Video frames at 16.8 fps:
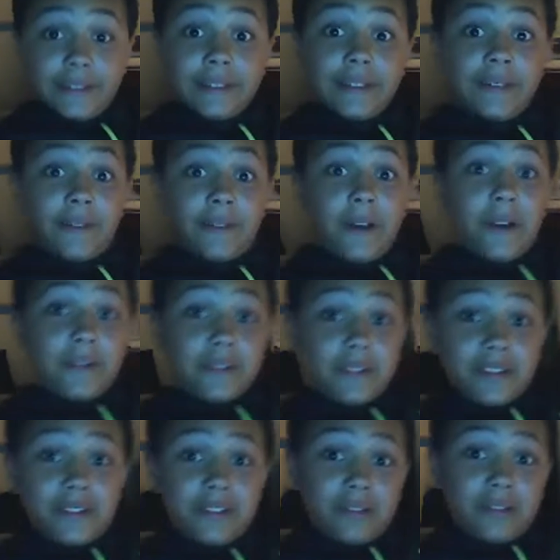If I was
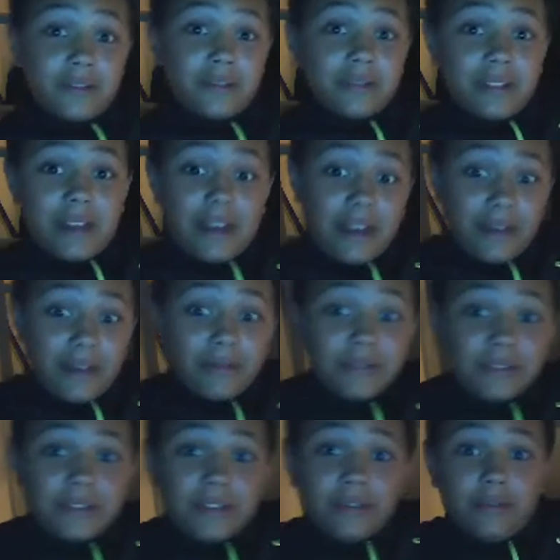an adult, I
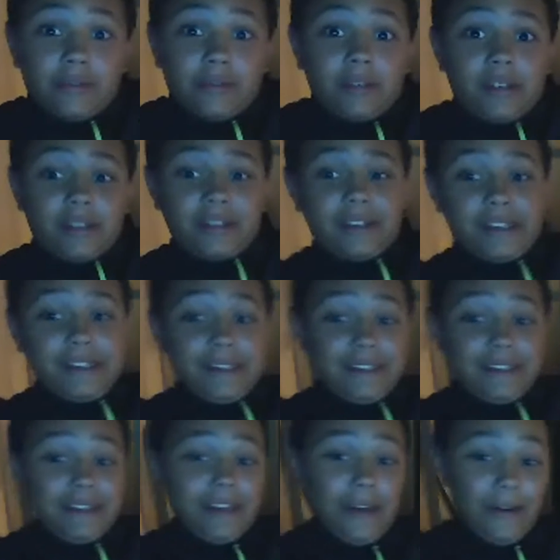would sue.
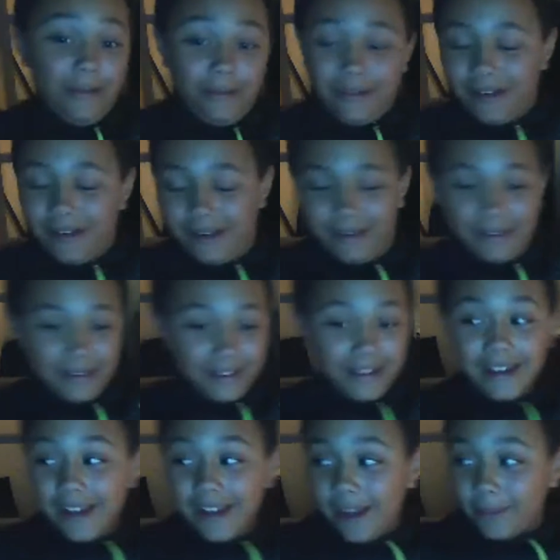No.
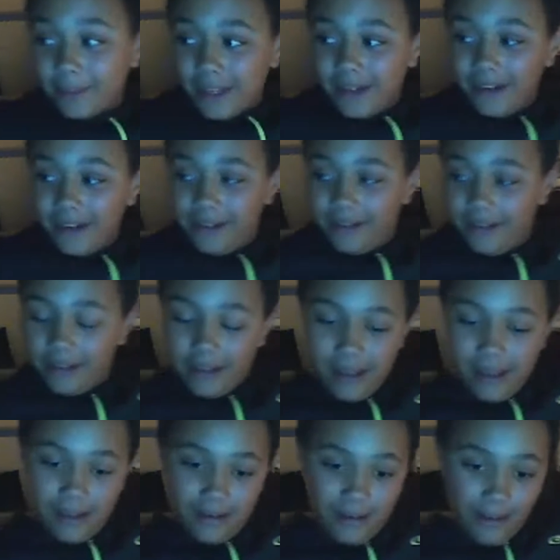I'm kidding
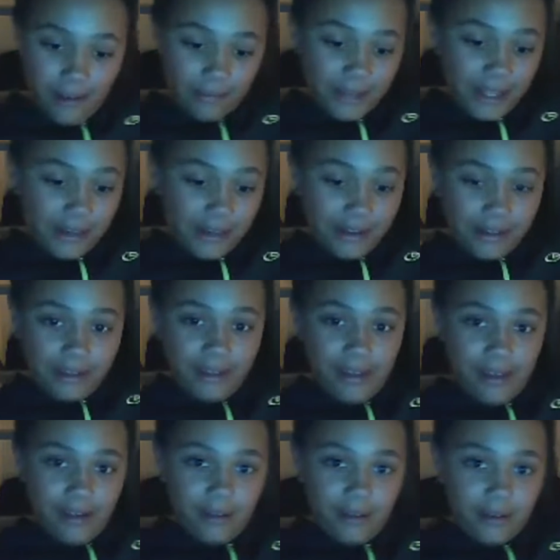again. I'm kidding
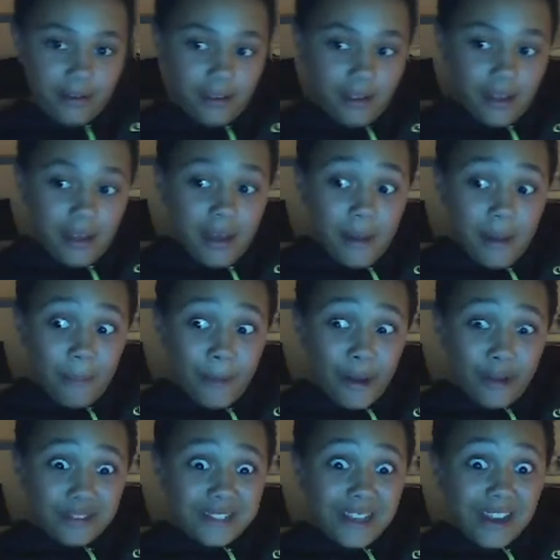again. But
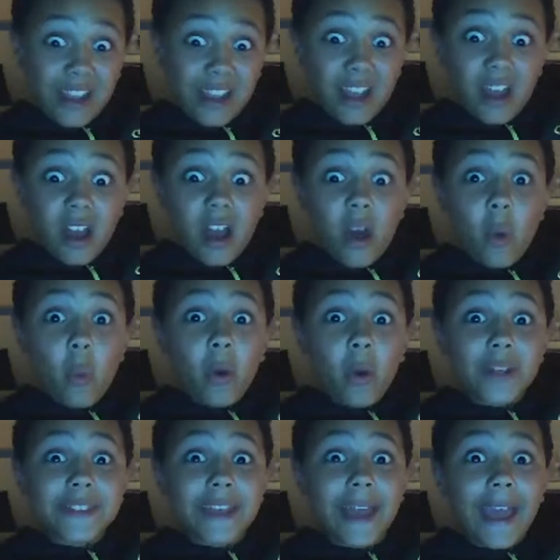I was like,
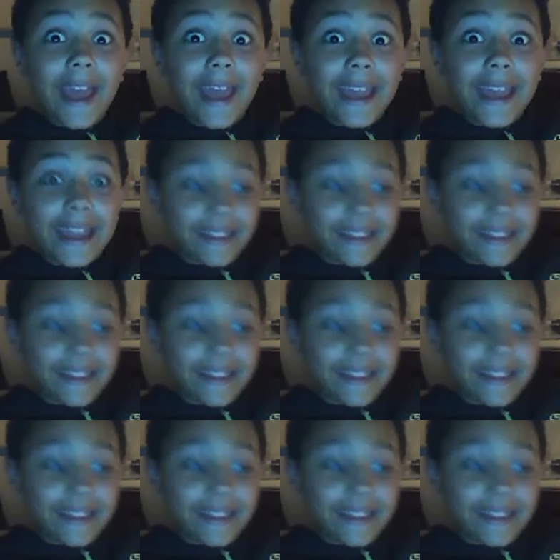what the heck?